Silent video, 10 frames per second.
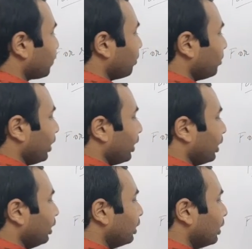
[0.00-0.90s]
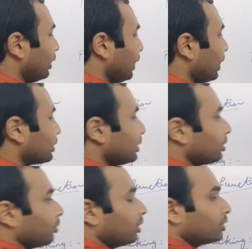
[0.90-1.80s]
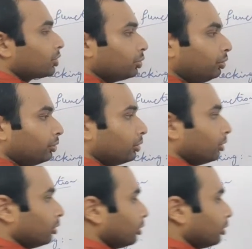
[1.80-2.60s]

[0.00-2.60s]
From here x equals to